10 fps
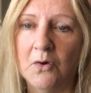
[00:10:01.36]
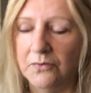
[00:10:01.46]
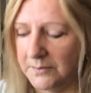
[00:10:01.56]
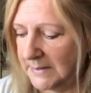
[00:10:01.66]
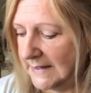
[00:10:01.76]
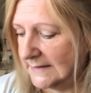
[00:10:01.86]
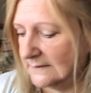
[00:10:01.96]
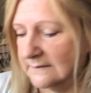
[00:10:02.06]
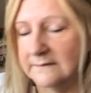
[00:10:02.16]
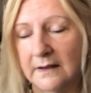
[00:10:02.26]
on the
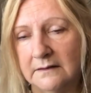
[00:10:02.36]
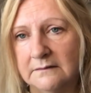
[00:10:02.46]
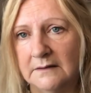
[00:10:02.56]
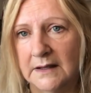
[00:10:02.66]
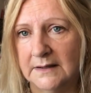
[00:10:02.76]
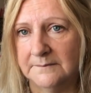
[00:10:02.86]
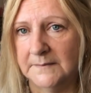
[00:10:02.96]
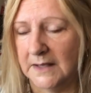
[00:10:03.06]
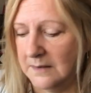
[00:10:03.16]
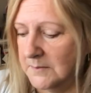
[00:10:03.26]
plane, so
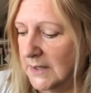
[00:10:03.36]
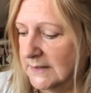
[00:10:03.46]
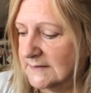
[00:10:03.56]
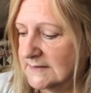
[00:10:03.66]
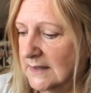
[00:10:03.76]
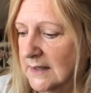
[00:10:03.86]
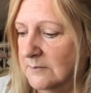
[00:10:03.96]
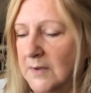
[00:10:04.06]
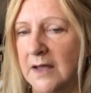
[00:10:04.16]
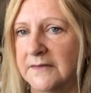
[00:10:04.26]
I might
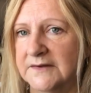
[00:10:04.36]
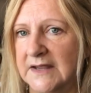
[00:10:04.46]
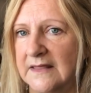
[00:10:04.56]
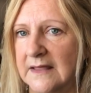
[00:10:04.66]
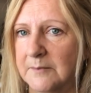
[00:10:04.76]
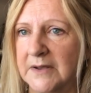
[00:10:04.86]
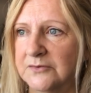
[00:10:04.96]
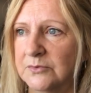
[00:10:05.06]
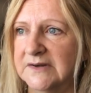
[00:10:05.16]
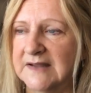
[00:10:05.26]
either take that, but I
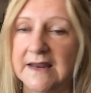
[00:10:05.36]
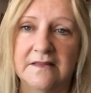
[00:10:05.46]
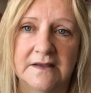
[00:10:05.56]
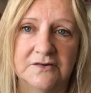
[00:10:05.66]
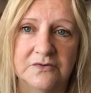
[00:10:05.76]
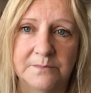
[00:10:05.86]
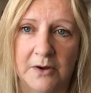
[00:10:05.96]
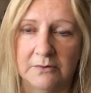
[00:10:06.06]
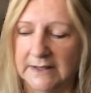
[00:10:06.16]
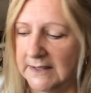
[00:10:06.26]
don't want to take anything too
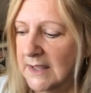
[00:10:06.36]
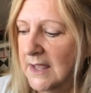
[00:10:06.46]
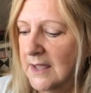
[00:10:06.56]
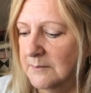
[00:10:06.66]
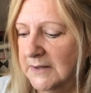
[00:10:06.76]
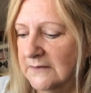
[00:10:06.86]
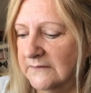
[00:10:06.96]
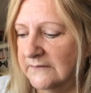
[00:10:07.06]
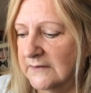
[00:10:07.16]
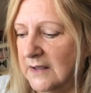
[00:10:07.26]
bulky
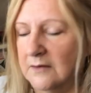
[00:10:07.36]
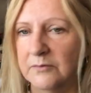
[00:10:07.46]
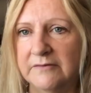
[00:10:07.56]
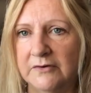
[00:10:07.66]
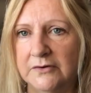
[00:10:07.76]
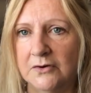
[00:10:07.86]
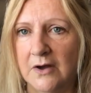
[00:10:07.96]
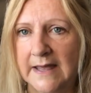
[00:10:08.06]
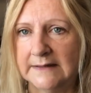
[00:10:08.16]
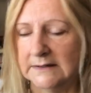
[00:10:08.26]
because we've only
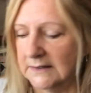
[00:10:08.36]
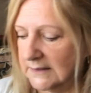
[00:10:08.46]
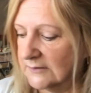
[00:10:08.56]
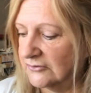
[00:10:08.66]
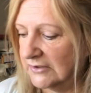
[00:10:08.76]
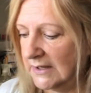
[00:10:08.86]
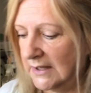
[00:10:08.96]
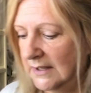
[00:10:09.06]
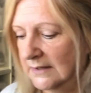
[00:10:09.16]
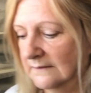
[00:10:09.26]
got hand luggage.
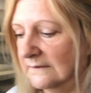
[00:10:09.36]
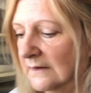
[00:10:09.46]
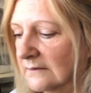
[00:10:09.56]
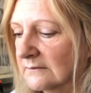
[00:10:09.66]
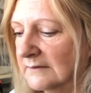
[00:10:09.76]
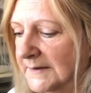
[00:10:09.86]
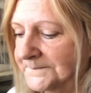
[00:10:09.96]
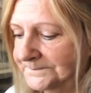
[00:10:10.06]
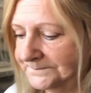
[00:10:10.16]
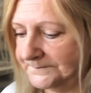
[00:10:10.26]
So
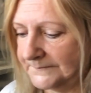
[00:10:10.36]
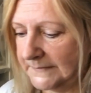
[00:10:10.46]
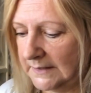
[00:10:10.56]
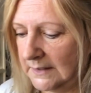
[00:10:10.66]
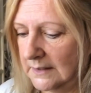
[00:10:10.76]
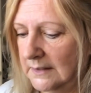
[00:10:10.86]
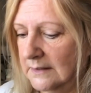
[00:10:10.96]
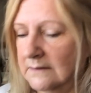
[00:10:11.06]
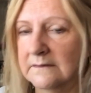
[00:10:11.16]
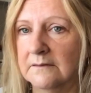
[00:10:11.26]

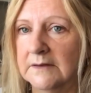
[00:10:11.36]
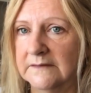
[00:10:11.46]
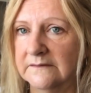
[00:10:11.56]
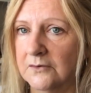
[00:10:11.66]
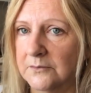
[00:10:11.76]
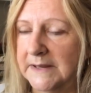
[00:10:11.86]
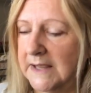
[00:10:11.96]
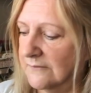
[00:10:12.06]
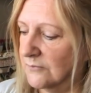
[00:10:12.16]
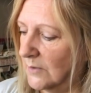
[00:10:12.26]
so yes, I've got to be
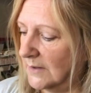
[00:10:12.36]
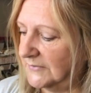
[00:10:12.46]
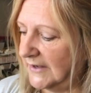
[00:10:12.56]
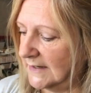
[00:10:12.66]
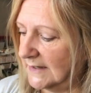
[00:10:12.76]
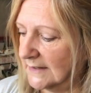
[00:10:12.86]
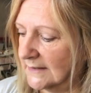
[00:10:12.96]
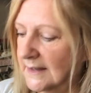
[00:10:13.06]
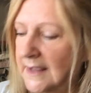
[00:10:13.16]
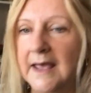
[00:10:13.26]
careful what I'm taking.
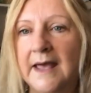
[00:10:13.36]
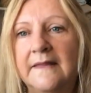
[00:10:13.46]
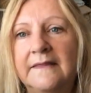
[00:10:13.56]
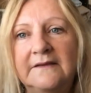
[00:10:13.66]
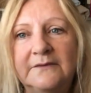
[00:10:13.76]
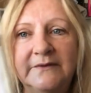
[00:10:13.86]
And this